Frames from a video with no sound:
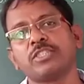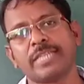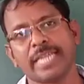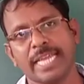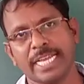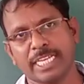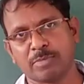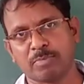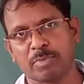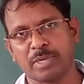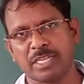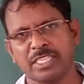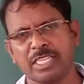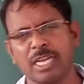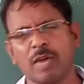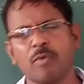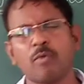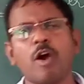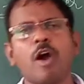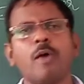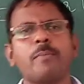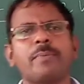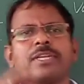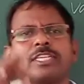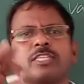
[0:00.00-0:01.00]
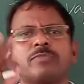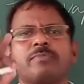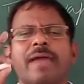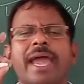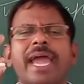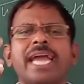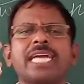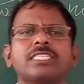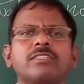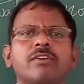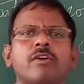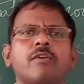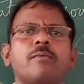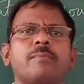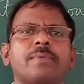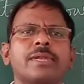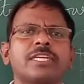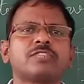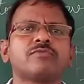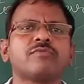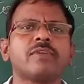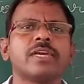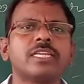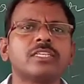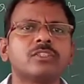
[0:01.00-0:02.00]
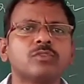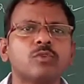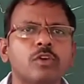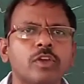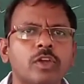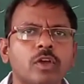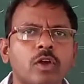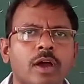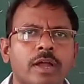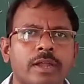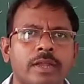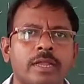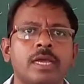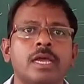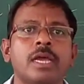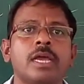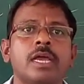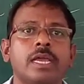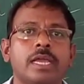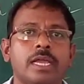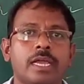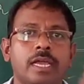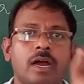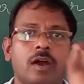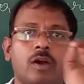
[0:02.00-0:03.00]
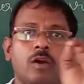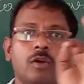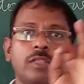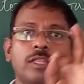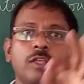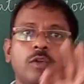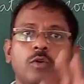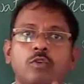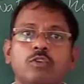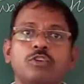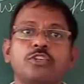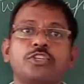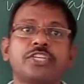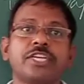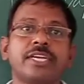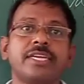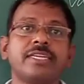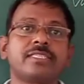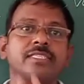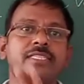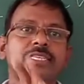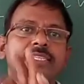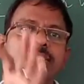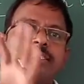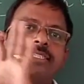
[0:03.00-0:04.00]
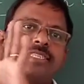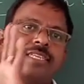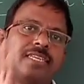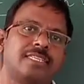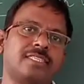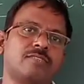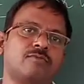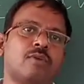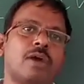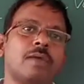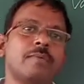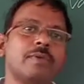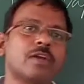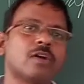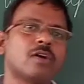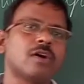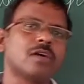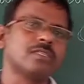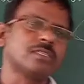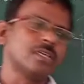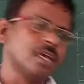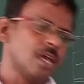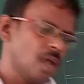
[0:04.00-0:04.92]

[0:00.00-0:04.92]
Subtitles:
takes place. Evaporation, maximum evaporation, where is going on? On the oceans and seas. Why? Because